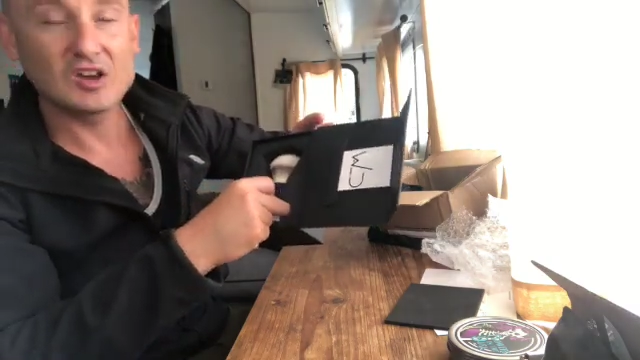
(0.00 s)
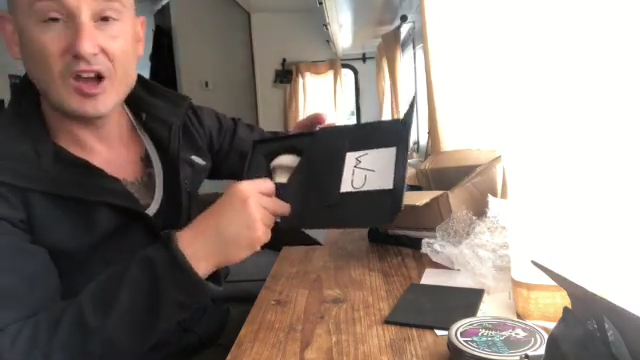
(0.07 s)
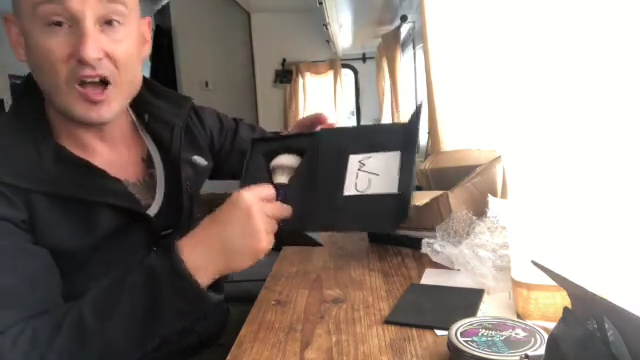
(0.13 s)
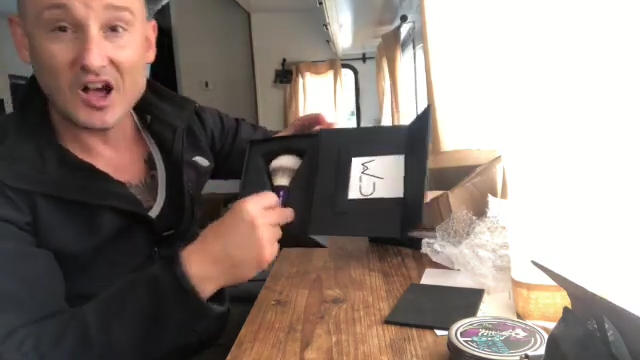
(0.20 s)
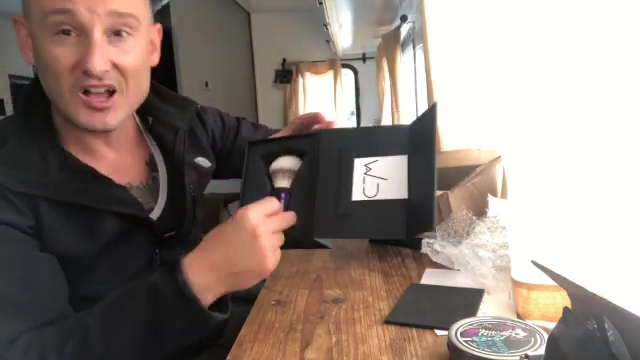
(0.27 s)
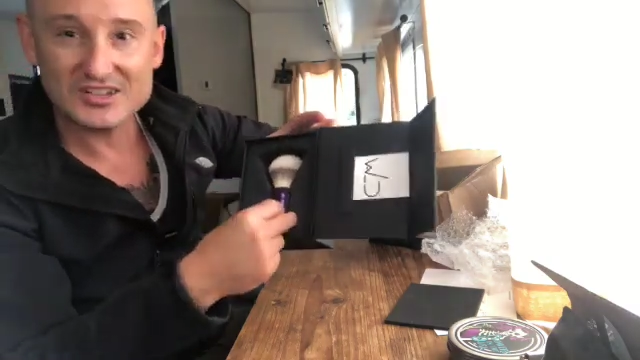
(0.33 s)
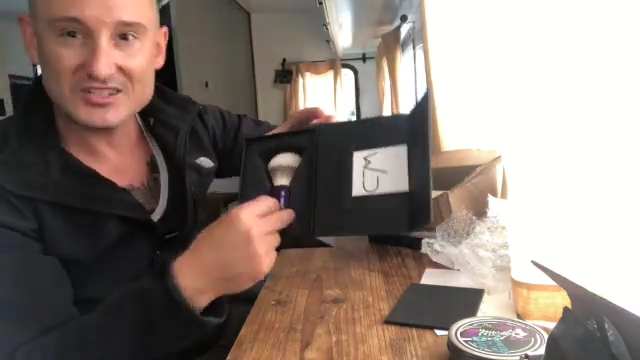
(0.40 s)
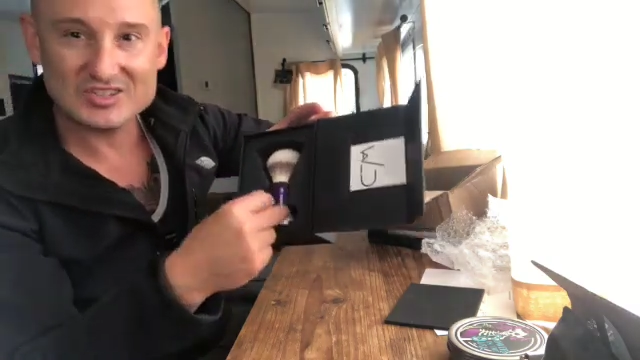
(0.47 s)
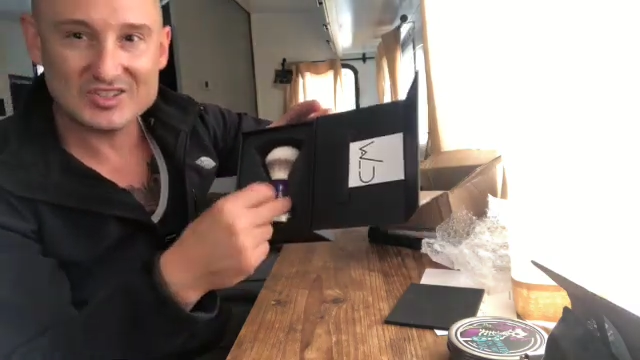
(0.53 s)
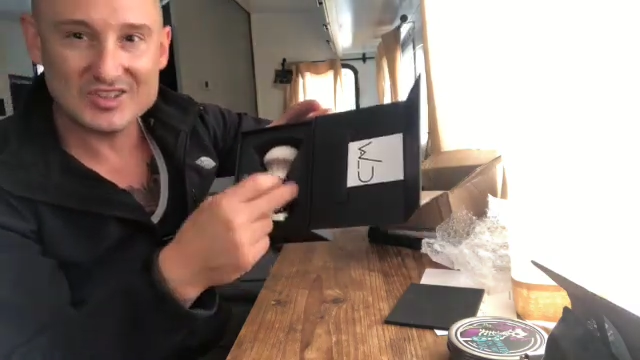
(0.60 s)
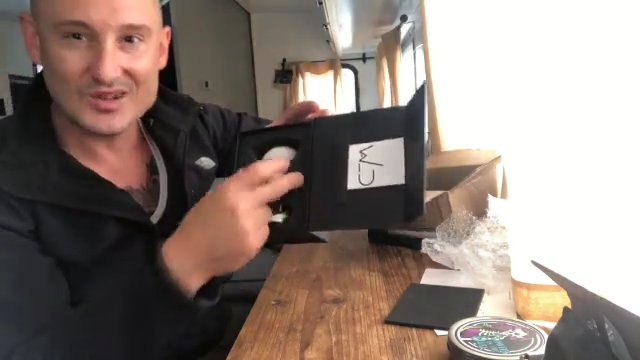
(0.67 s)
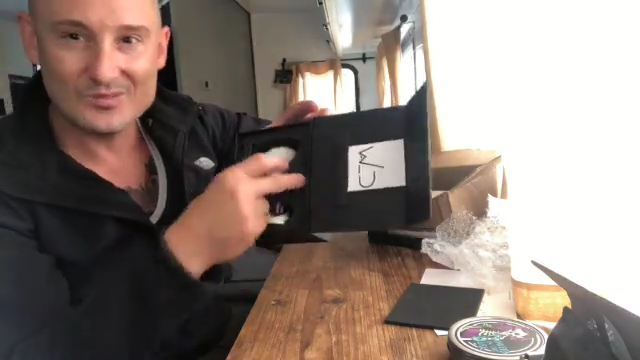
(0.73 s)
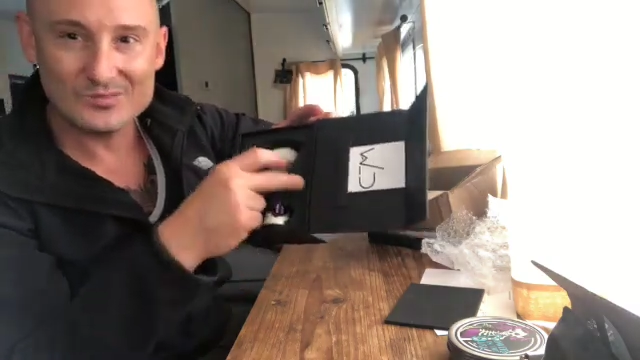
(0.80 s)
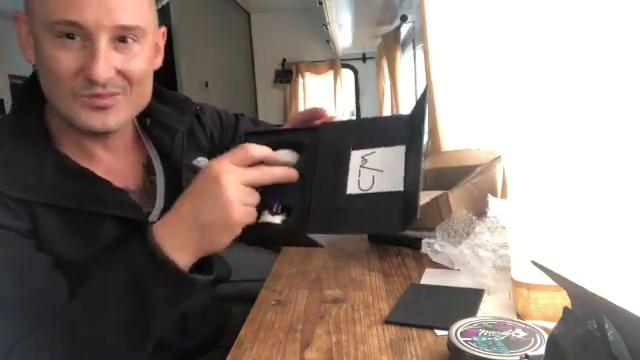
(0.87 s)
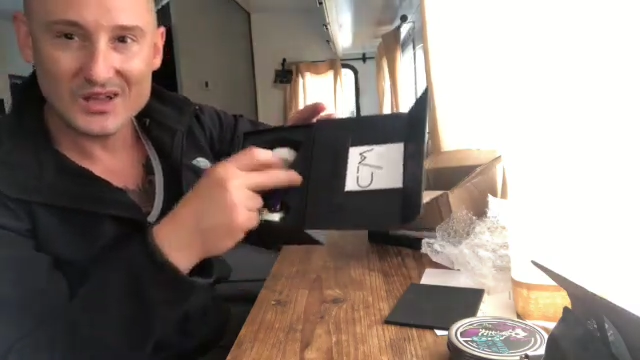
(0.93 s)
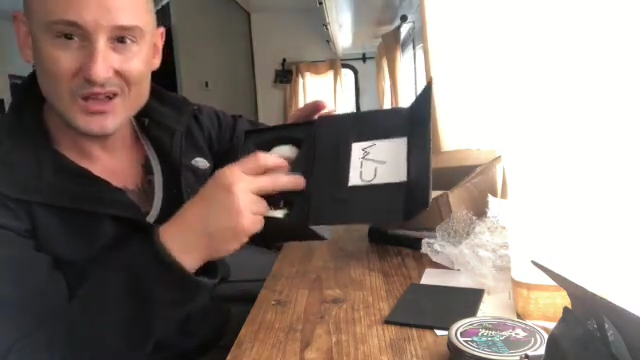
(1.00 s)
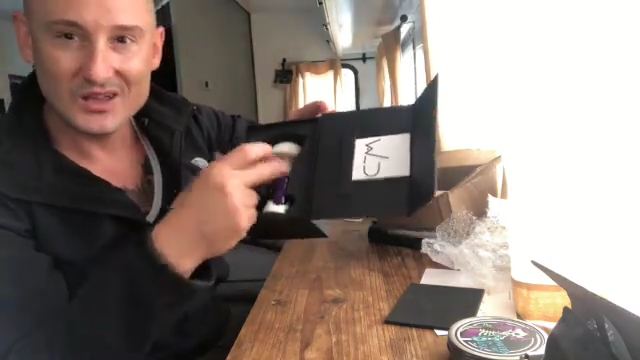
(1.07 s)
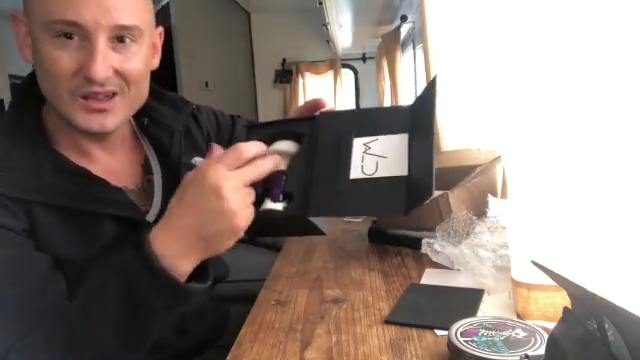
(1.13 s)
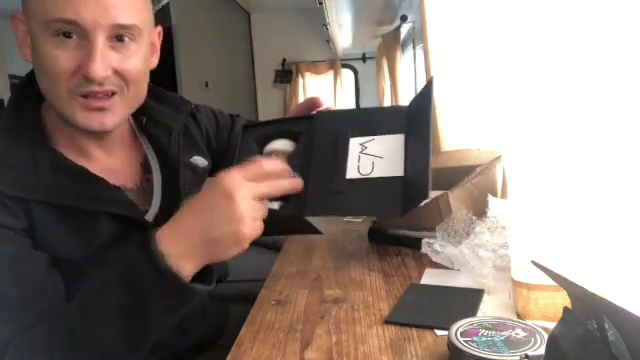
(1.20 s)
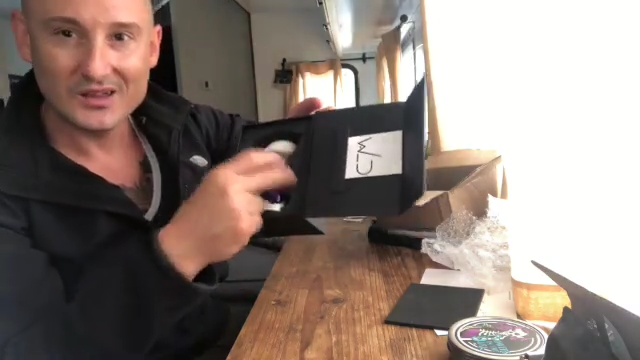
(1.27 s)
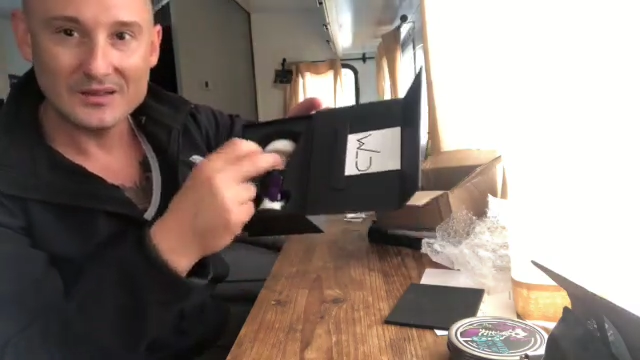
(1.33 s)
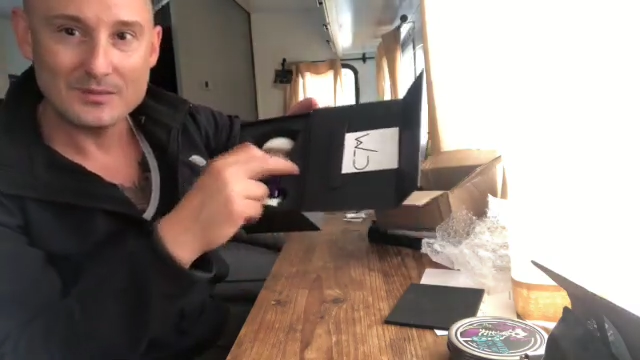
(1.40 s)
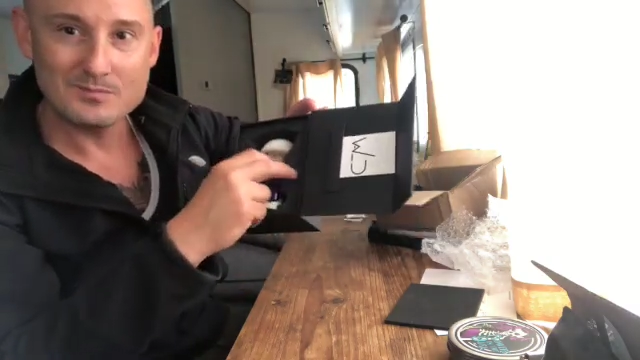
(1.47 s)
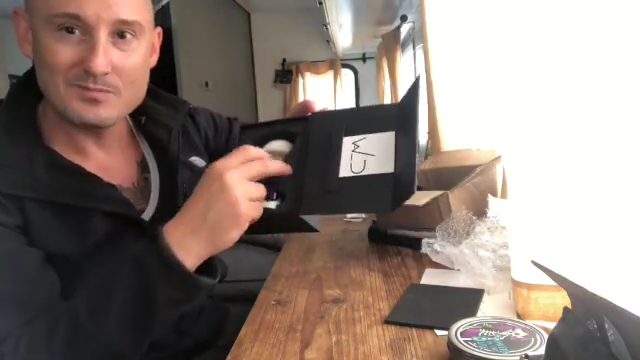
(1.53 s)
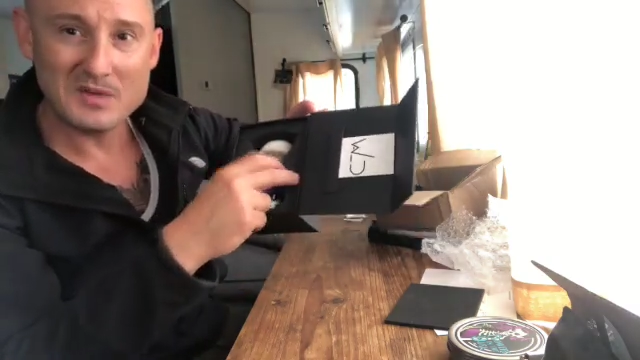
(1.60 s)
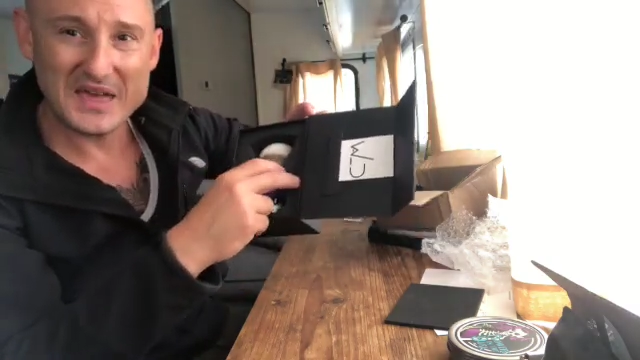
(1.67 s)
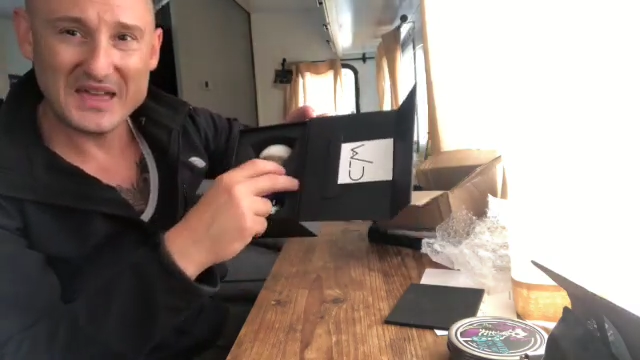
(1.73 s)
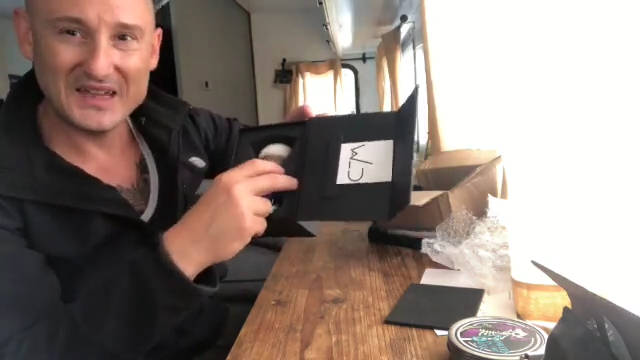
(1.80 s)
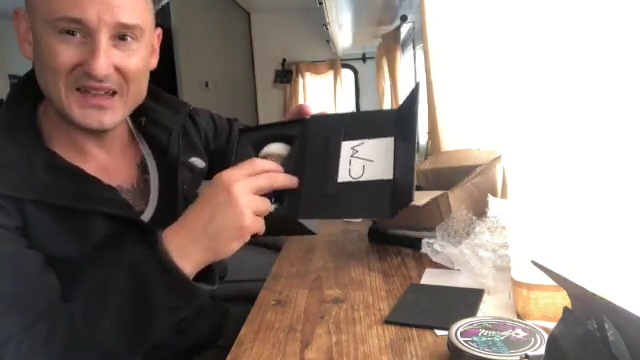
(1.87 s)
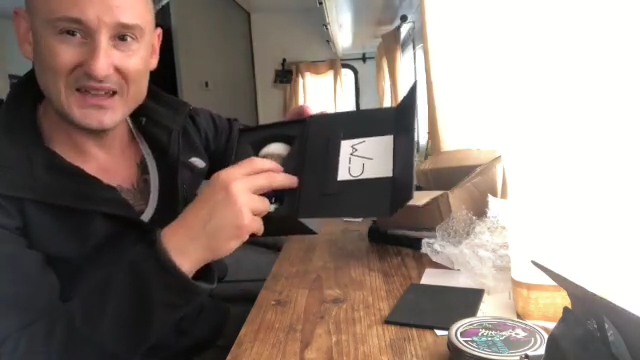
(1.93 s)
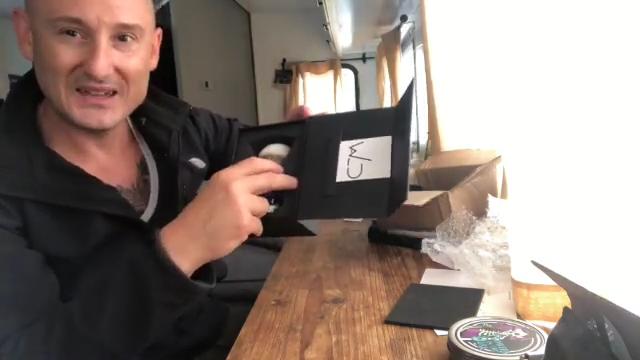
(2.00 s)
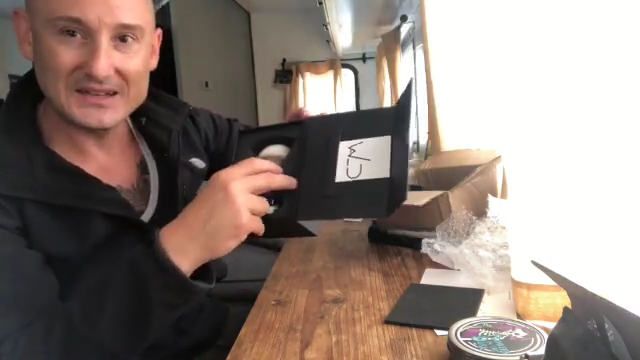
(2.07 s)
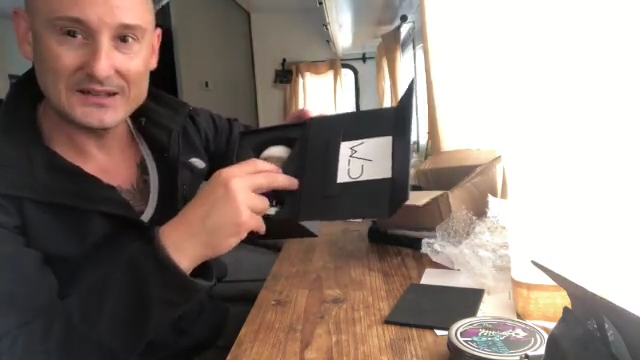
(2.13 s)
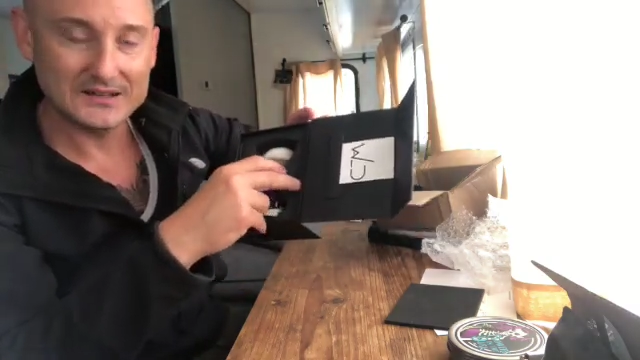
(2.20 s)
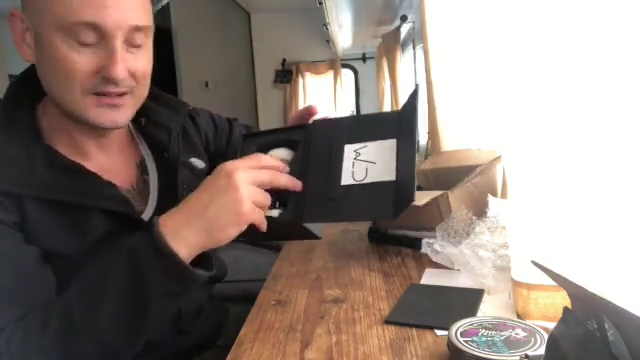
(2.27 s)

Custom made